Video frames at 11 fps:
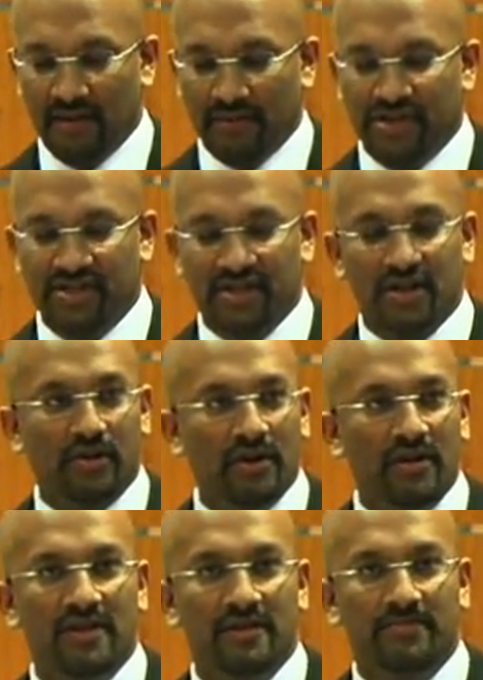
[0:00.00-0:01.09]
which is
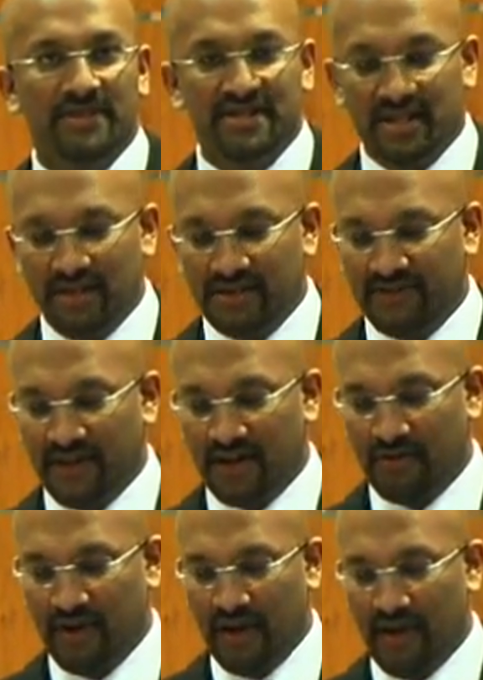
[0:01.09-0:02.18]
accrued in the pursuit of a
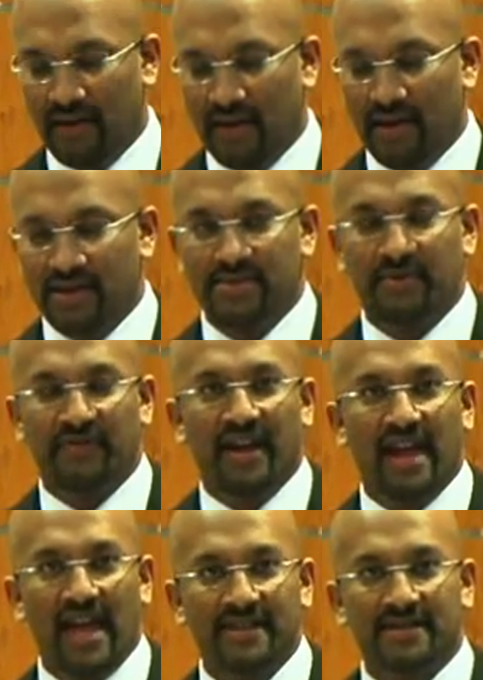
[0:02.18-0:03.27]
career to
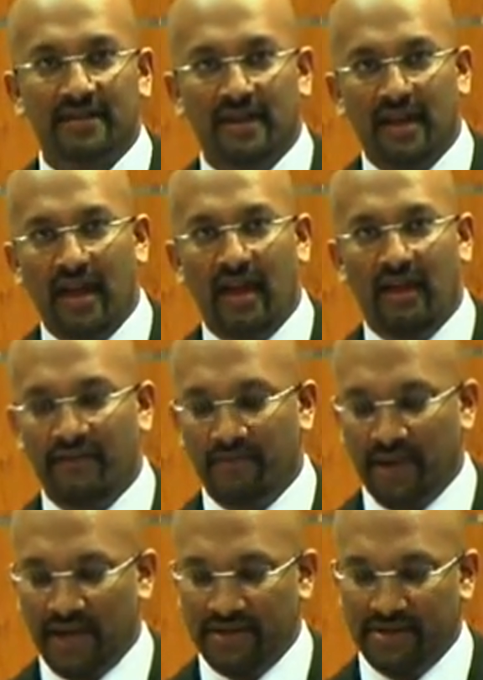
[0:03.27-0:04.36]
provide excellent care for
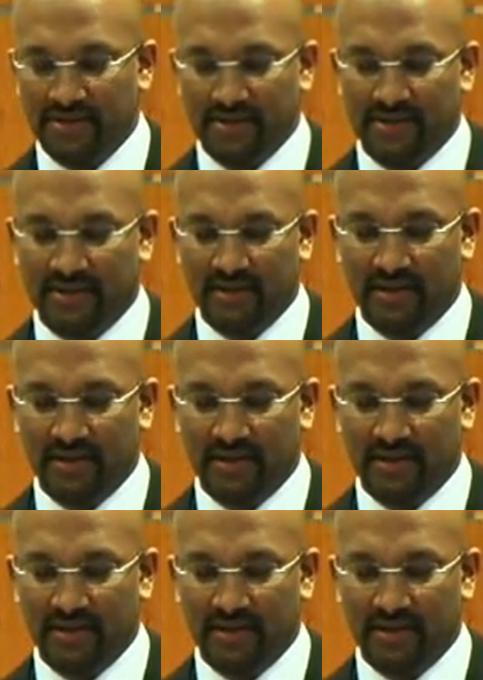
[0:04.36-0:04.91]
patients.